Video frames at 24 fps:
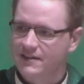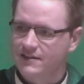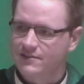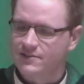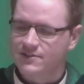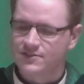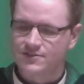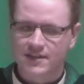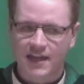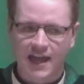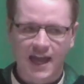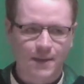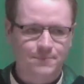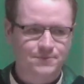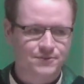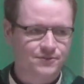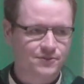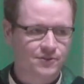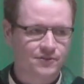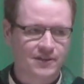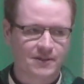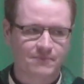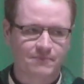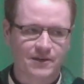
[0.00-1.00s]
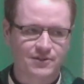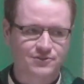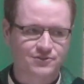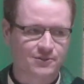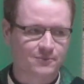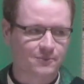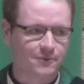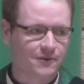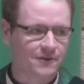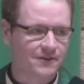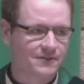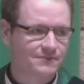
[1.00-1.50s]
Just absolutely
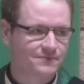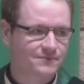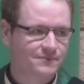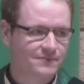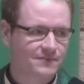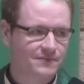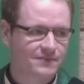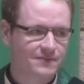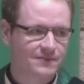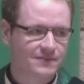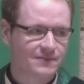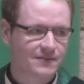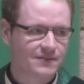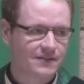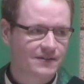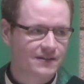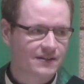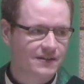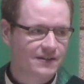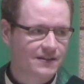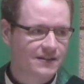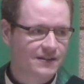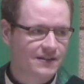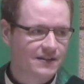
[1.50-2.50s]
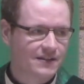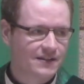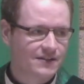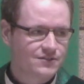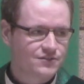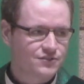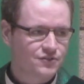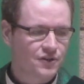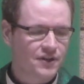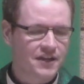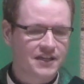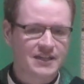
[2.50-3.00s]
miserable.
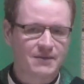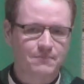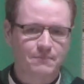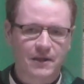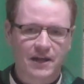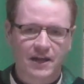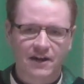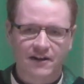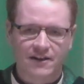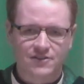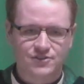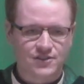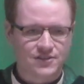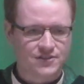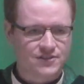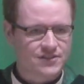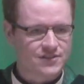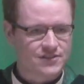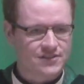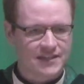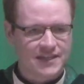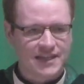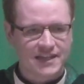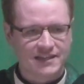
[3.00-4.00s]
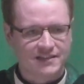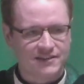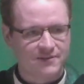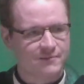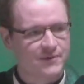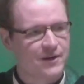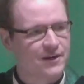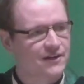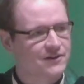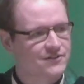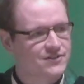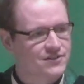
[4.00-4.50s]
Just look in the mirror and just see in the
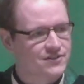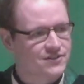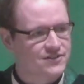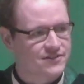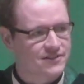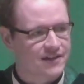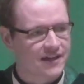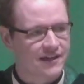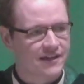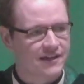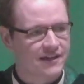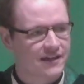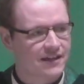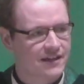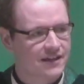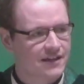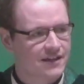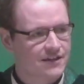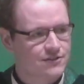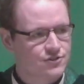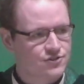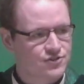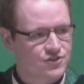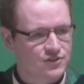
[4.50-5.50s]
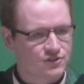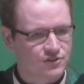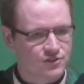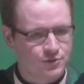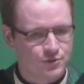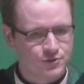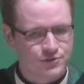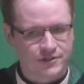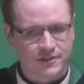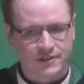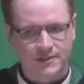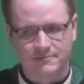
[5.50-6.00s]
mirror just, uh, just a
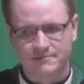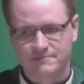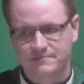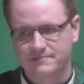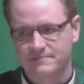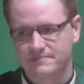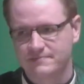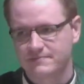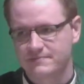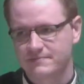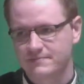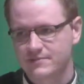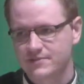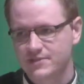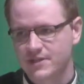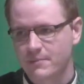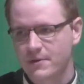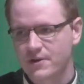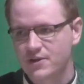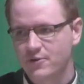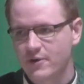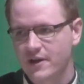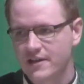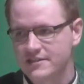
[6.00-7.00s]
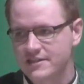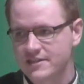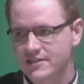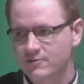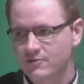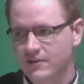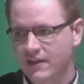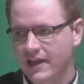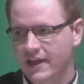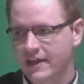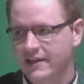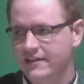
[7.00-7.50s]
loser, someone who I didn't
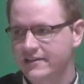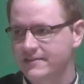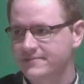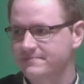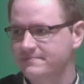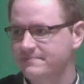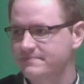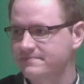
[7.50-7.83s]
like.